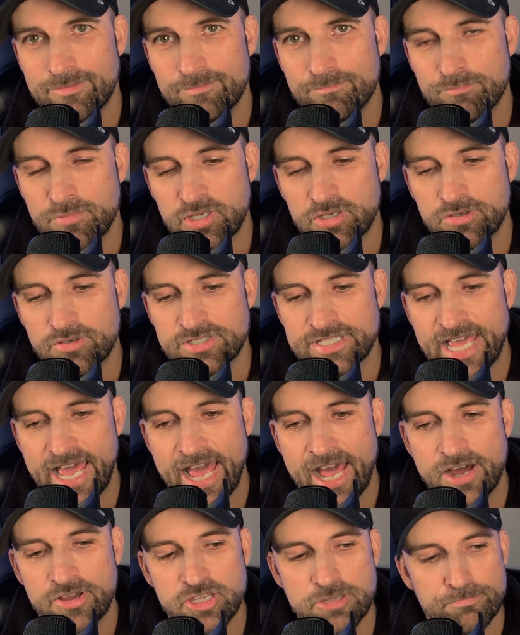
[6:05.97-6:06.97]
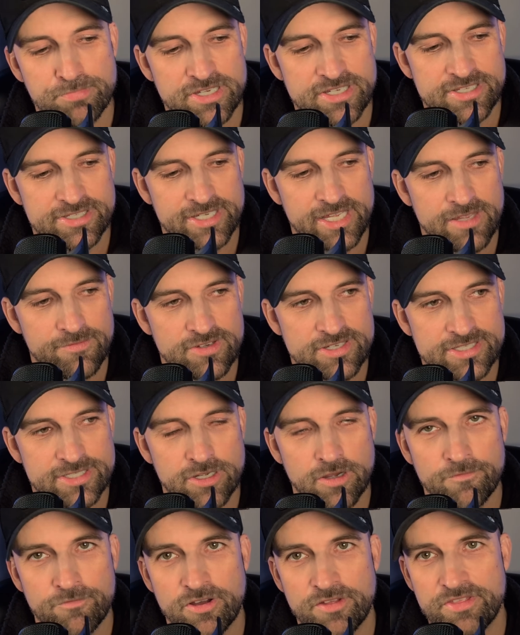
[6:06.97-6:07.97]
Because how you perceive
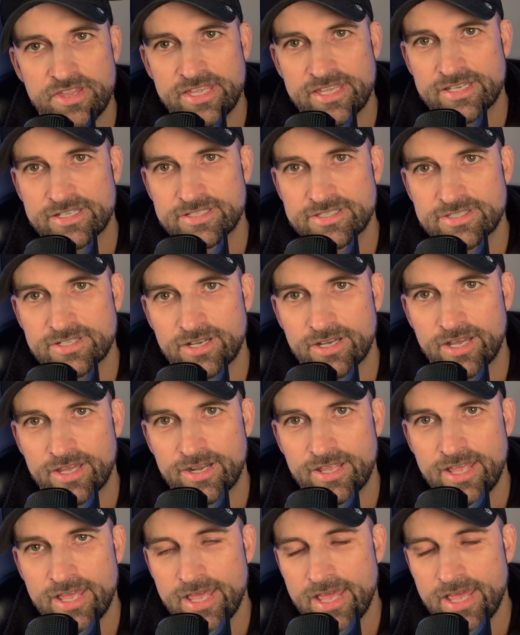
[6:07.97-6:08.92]
yourself on the inside,